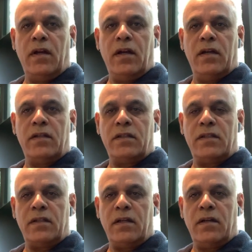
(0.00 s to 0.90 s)

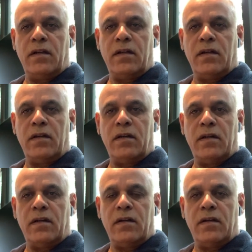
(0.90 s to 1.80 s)

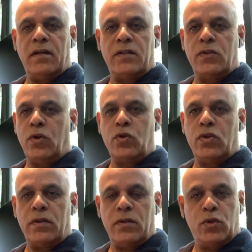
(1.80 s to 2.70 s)
it's not
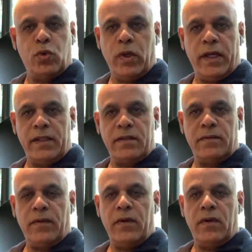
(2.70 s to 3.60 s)
too late.
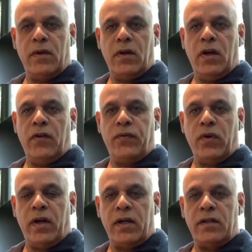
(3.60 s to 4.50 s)
If you
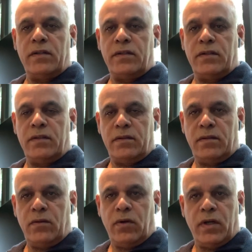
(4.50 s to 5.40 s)
are
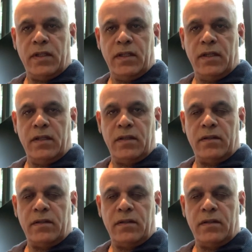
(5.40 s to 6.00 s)
already,